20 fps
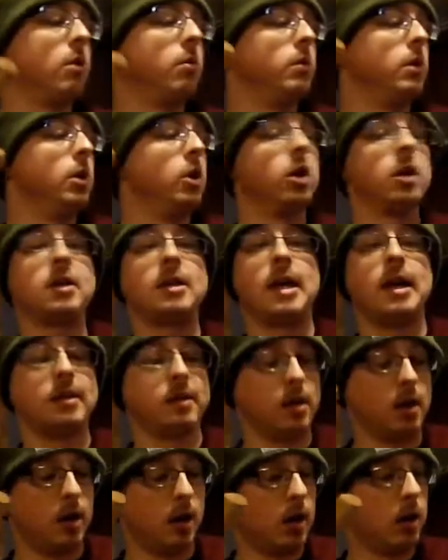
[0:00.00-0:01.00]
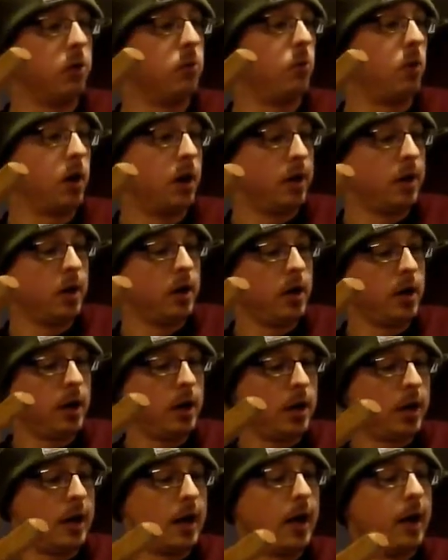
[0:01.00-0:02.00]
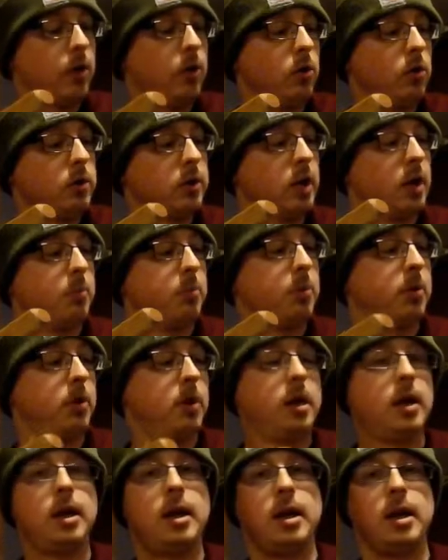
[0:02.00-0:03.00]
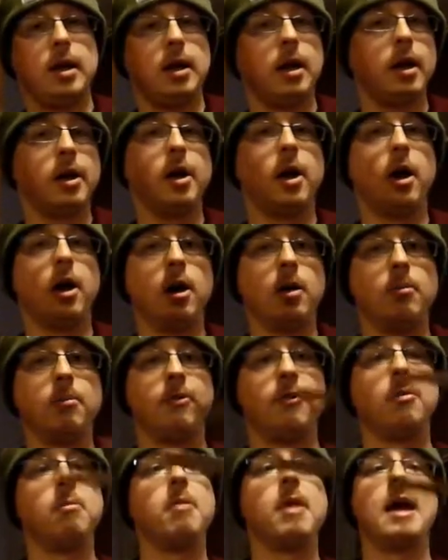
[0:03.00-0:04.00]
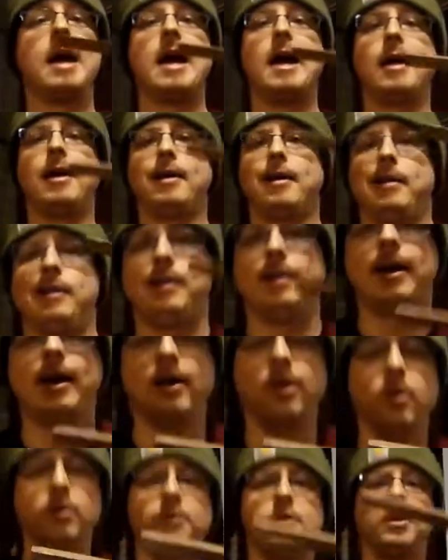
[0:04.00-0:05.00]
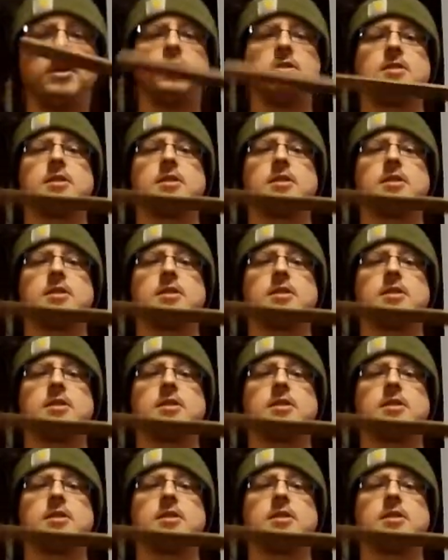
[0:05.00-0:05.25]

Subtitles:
one we looked at, the hard water, and I hold up an arm from that, I don't know if you can